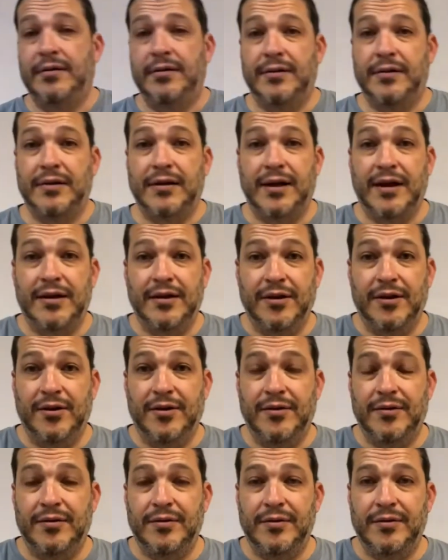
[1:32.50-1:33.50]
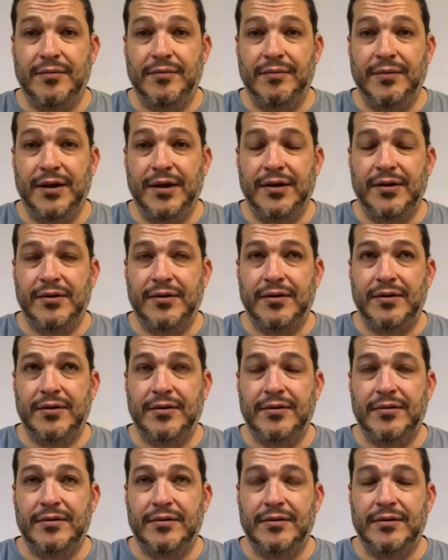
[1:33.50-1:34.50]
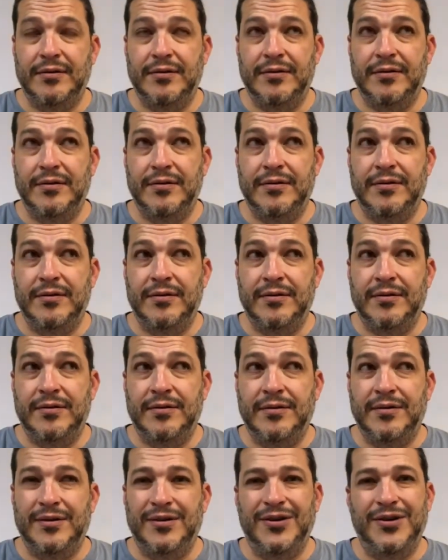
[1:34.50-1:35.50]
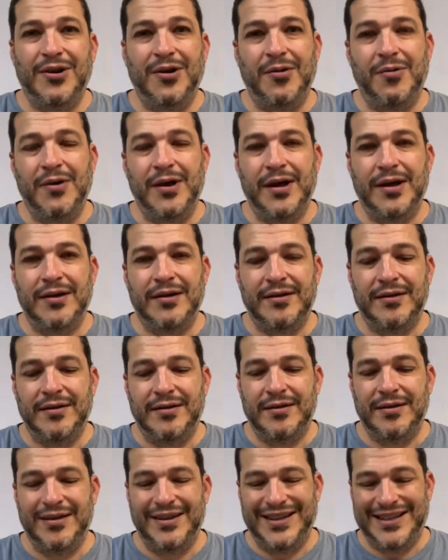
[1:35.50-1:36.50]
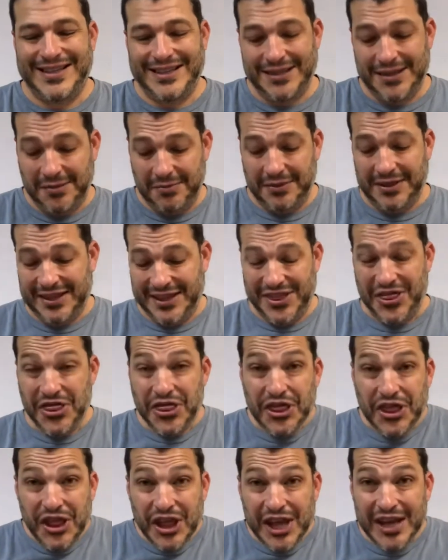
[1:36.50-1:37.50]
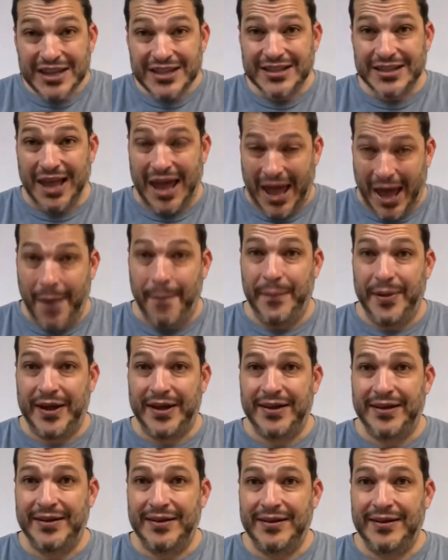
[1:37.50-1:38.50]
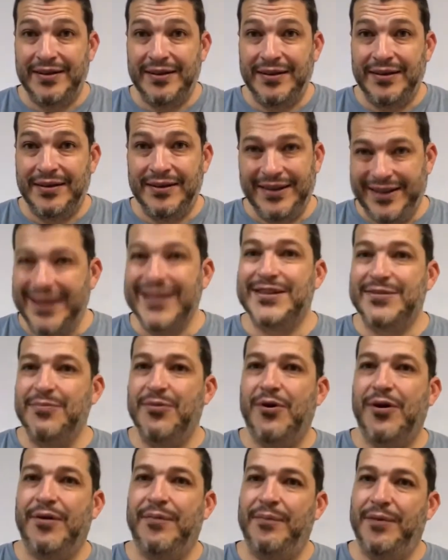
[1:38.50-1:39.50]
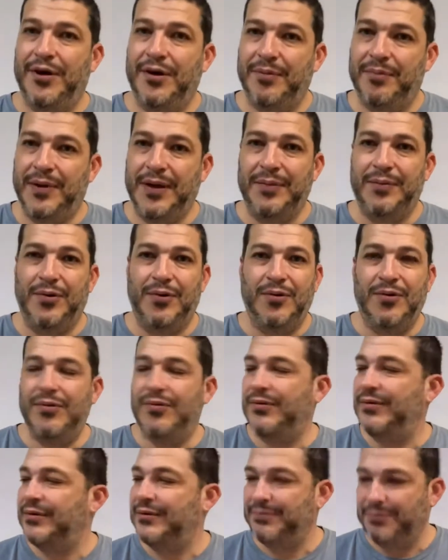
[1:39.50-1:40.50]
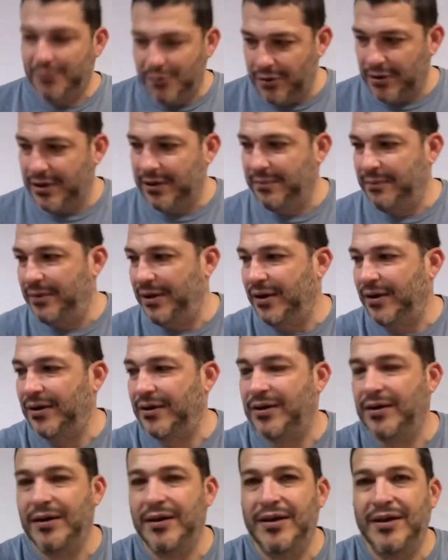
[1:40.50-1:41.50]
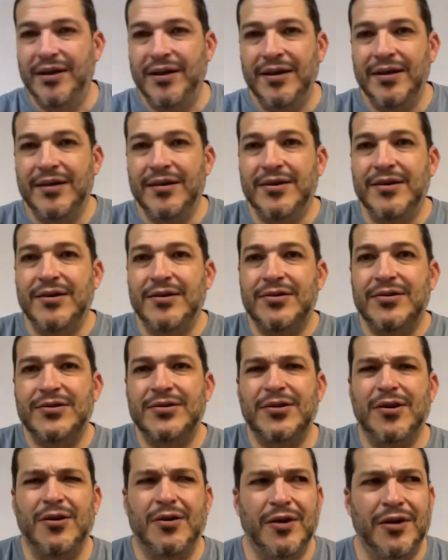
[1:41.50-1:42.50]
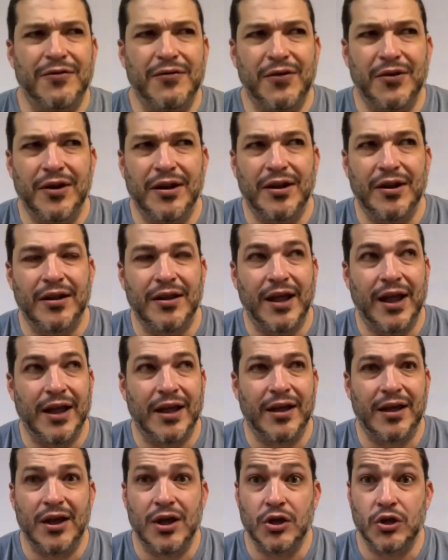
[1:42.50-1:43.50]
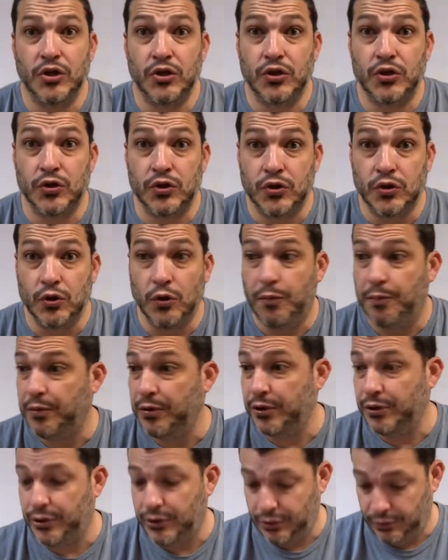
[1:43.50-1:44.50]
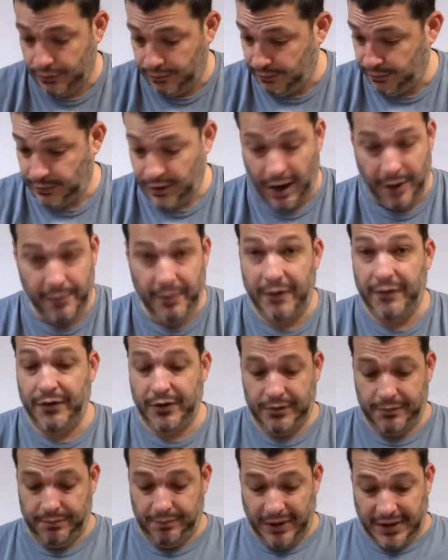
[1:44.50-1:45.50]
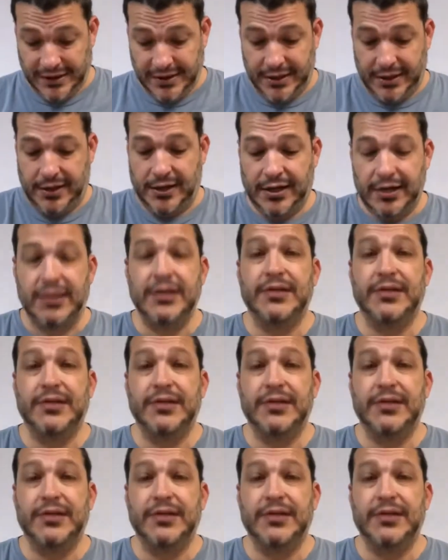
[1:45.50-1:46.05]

Got a little milk. You know what? Something this epic gets more than milk, people. More than milk. So if you're gonna like super, I mean, if you're basically,